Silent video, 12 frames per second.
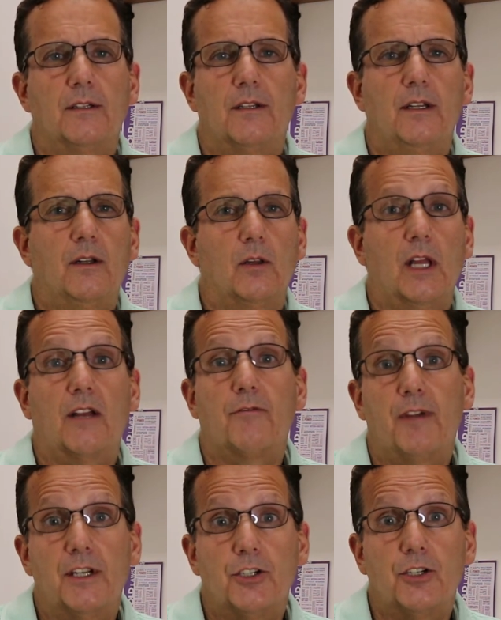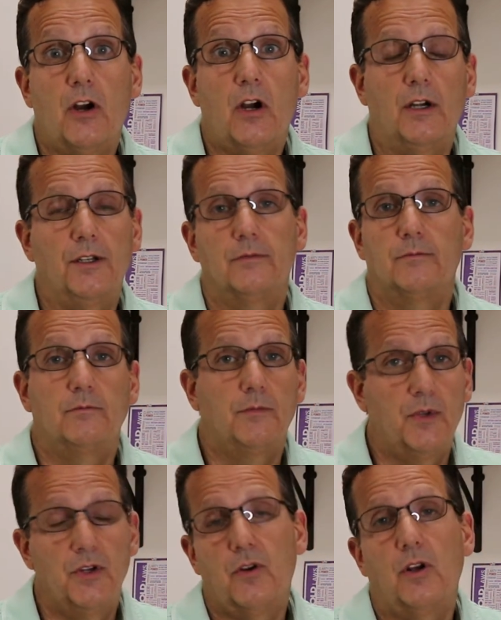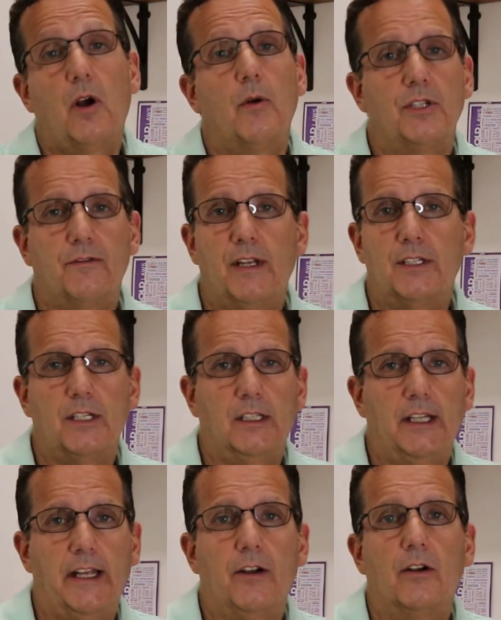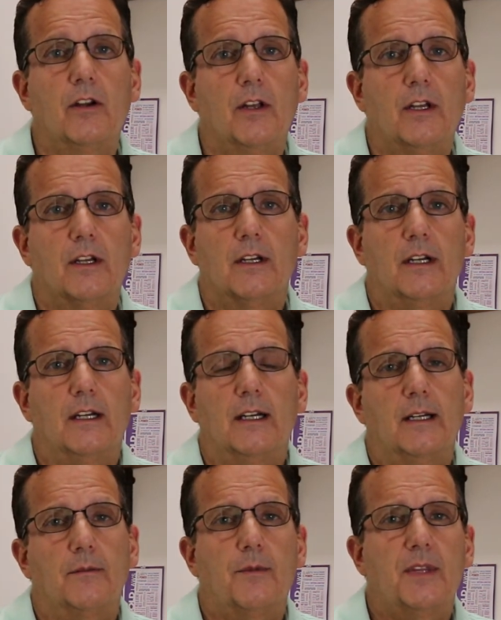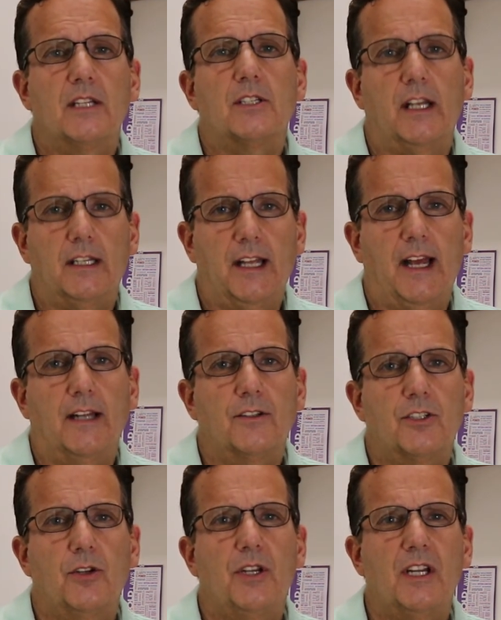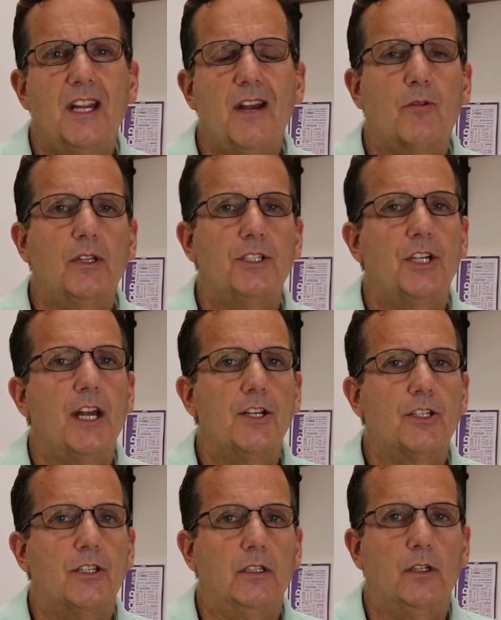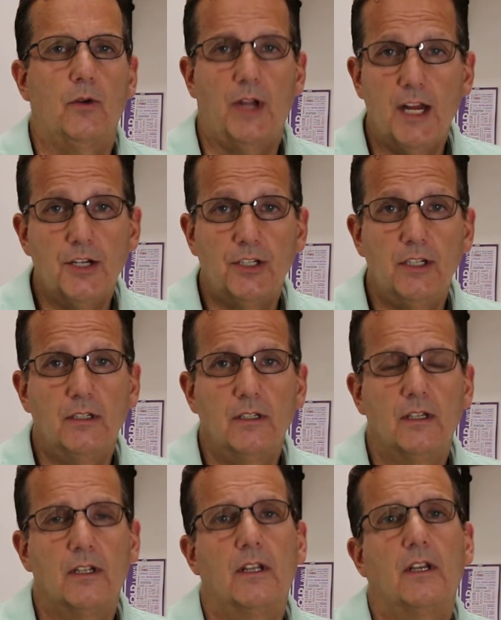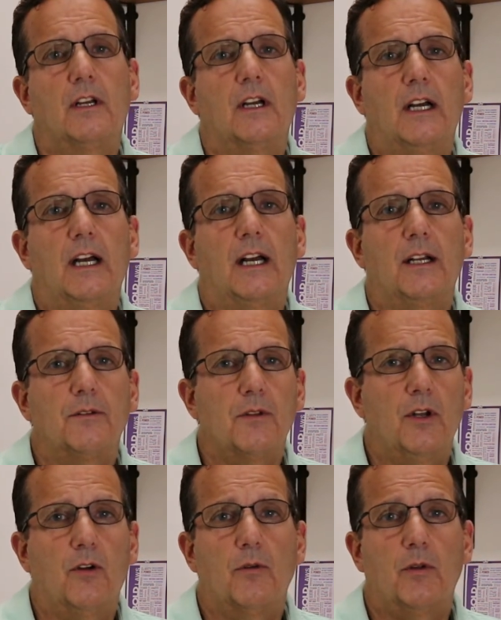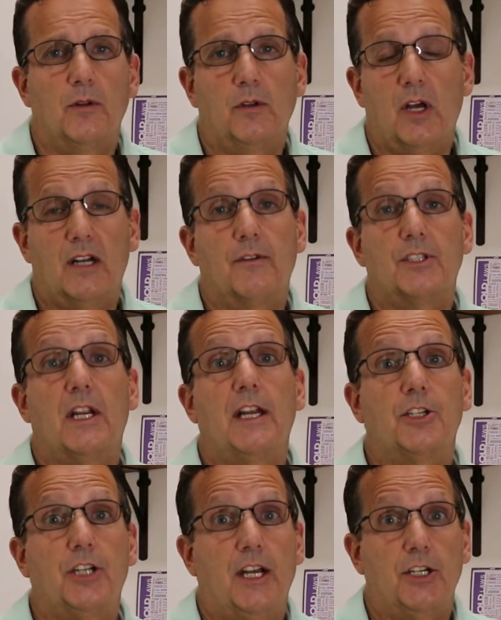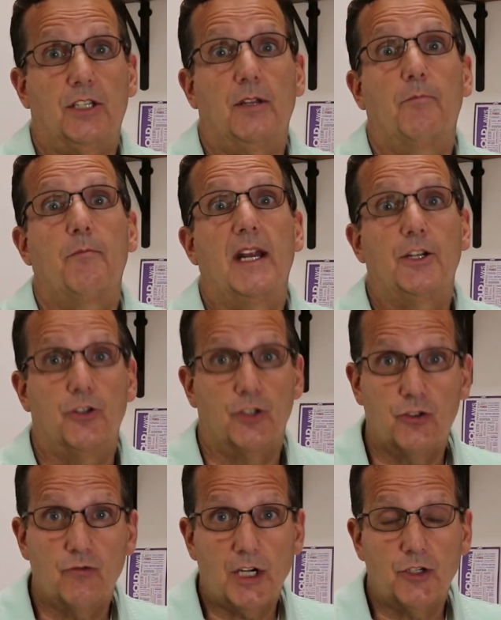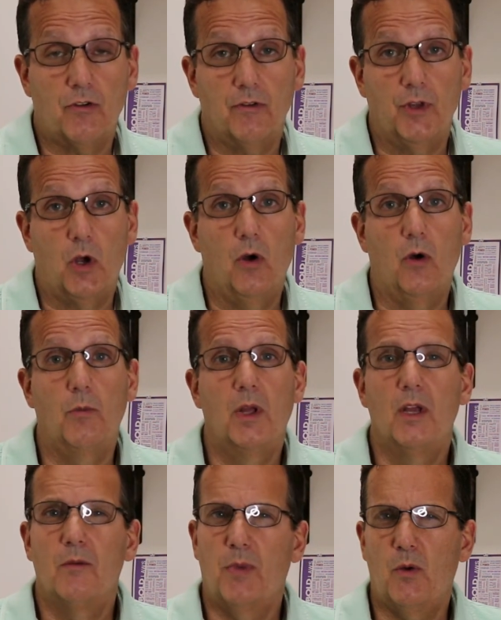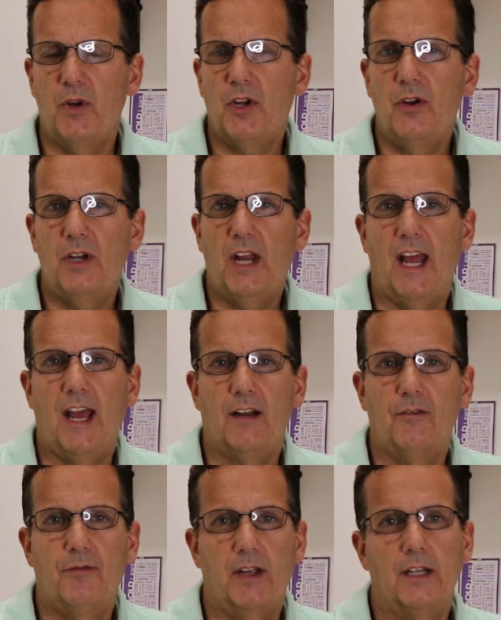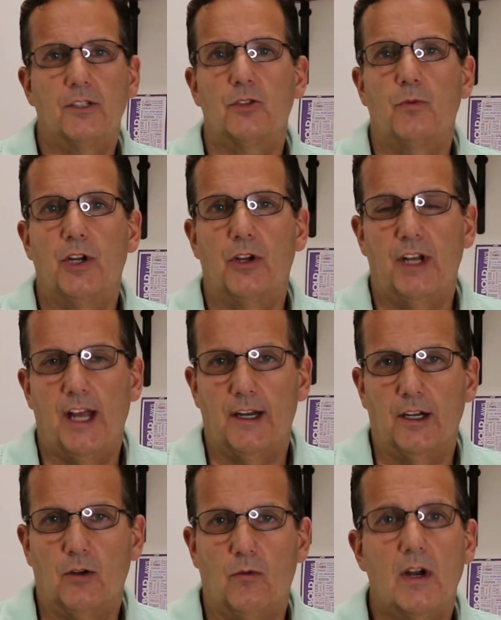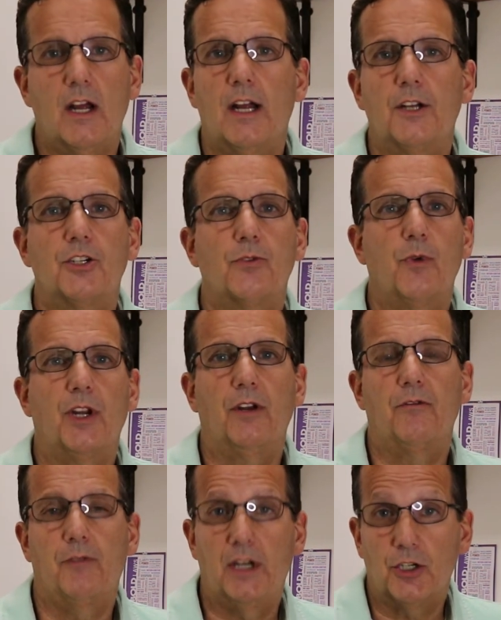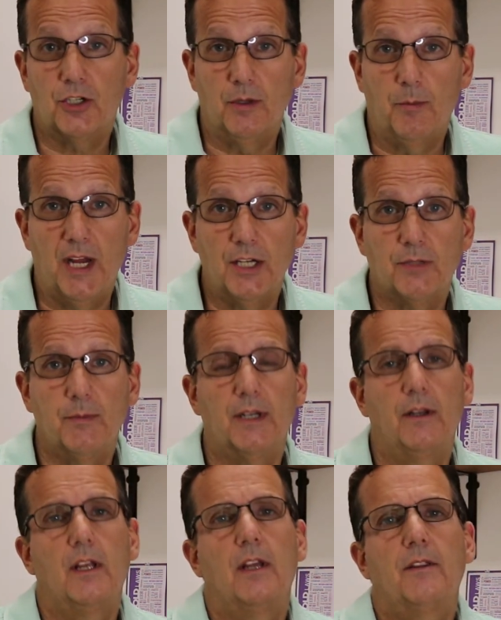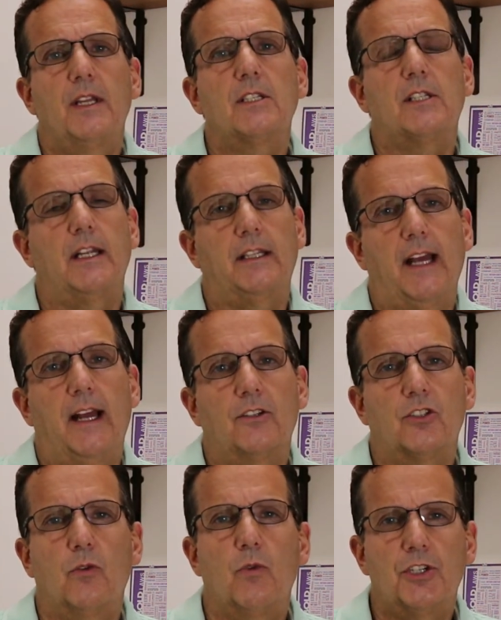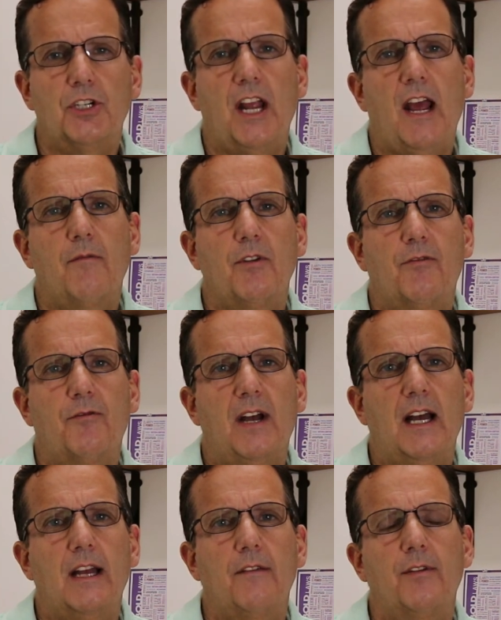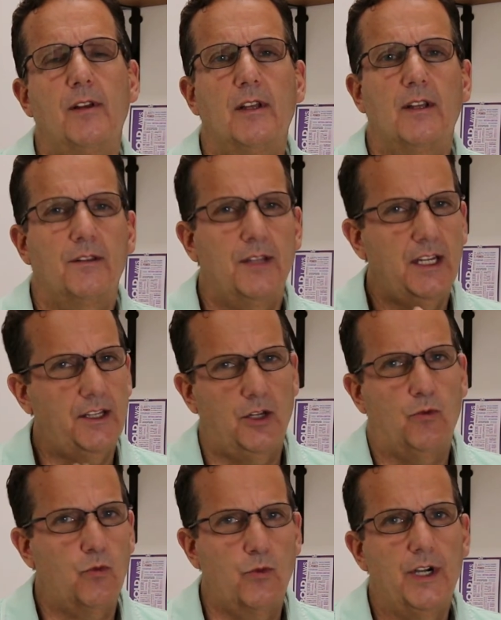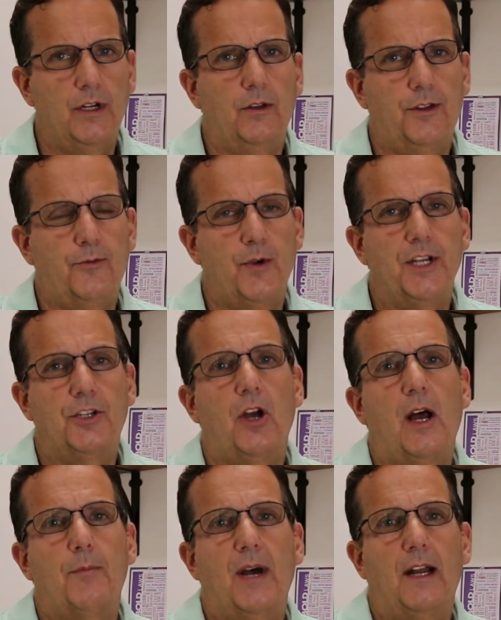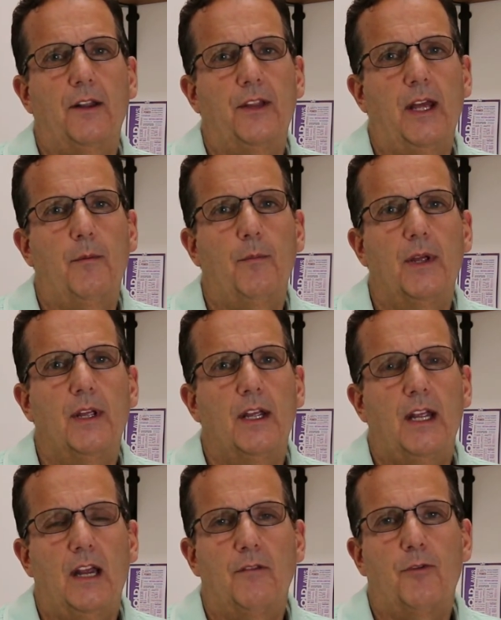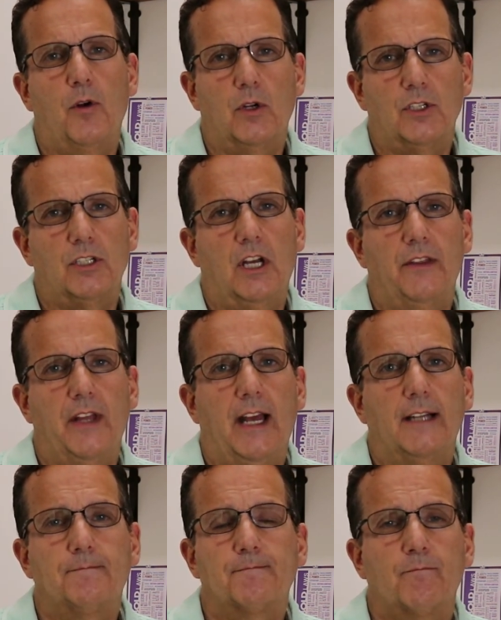Like a fenced yard. You could always fence it later. Things like that. So you can't really change the location. A lot of us can't change the major structure of the home, but we could add a fence, we could add a garage, we could finish the basement, things like that. So once you have your 5, think of the real 3 top out of them and focus on that.